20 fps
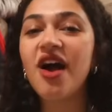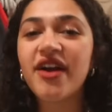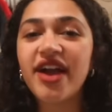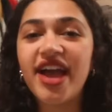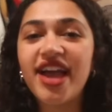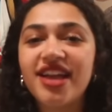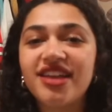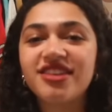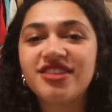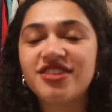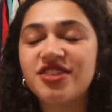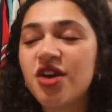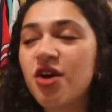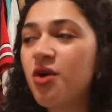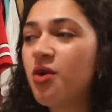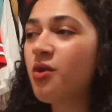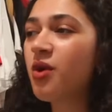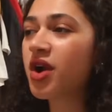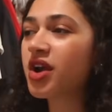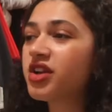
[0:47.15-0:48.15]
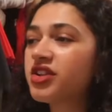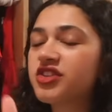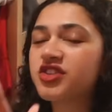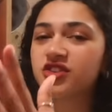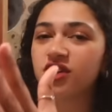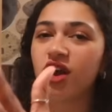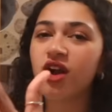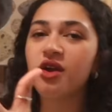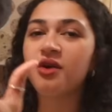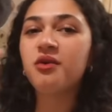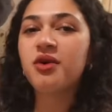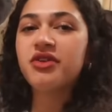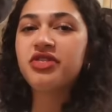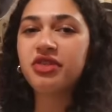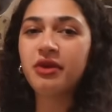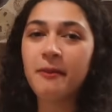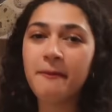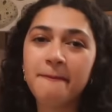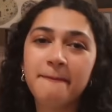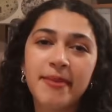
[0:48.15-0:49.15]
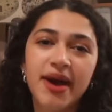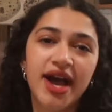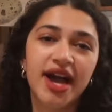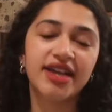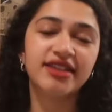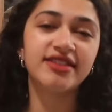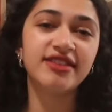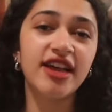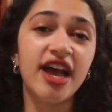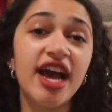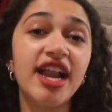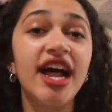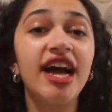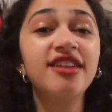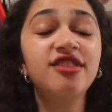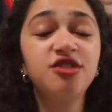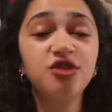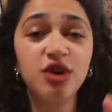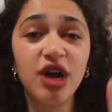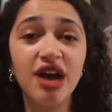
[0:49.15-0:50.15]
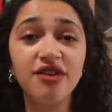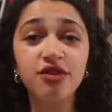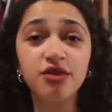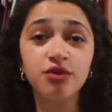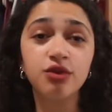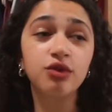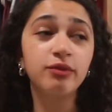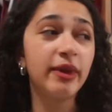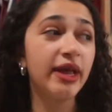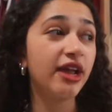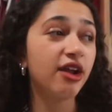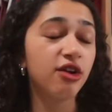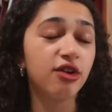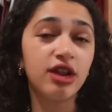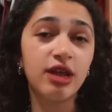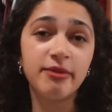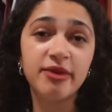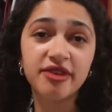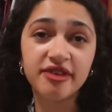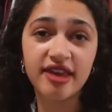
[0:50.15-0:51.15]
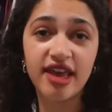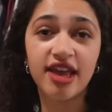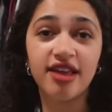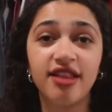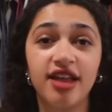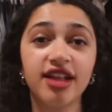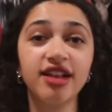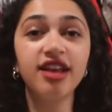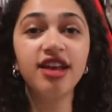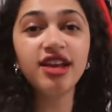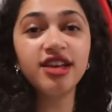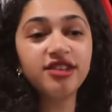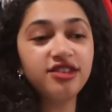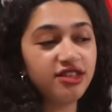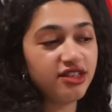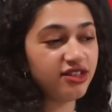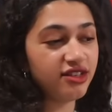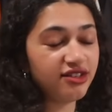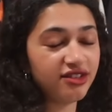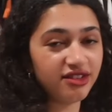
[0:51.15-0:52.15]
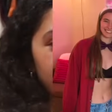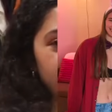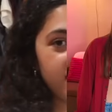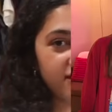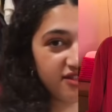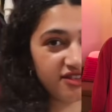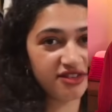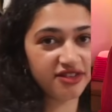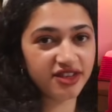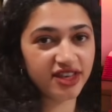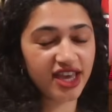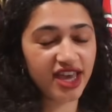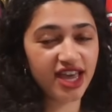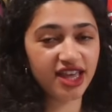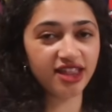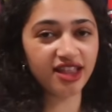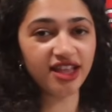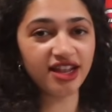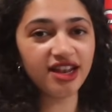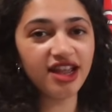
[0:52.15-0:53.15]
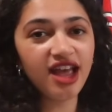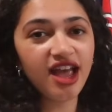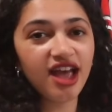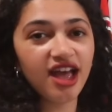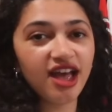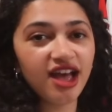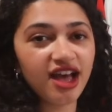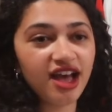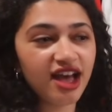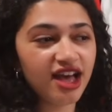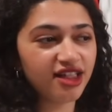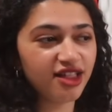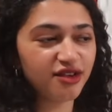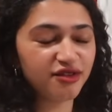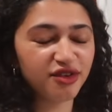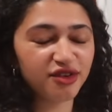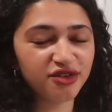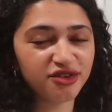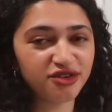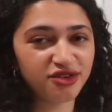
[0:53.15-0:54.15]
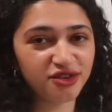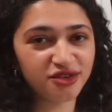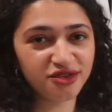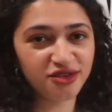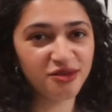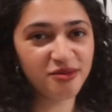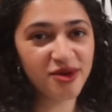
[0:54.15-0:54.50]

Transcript: okay, so we're gonna start with my side. I do have a roommate. Her name is Caitlin. She, this is Caitlin. I love her so, so